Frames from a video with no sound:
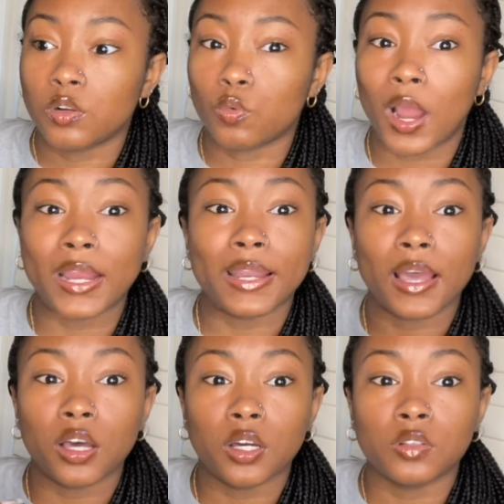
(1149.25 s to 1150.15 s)
right
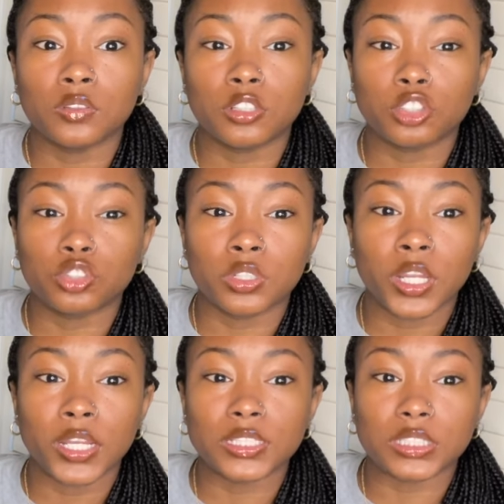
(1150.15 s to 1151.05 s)
now the
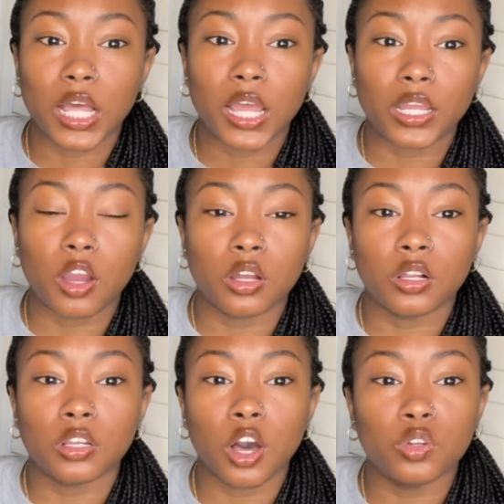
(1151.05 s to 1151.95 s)
trend is like
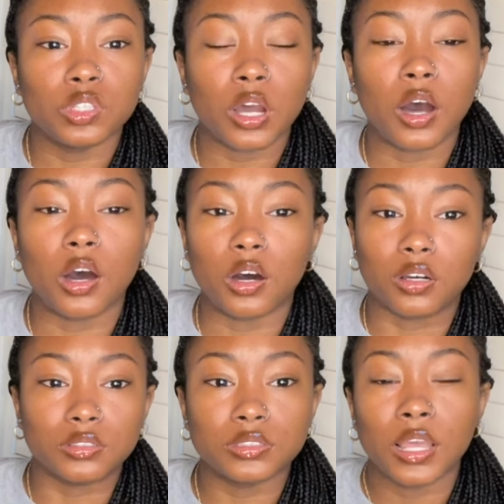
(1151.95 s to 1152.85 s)
clothing hauls.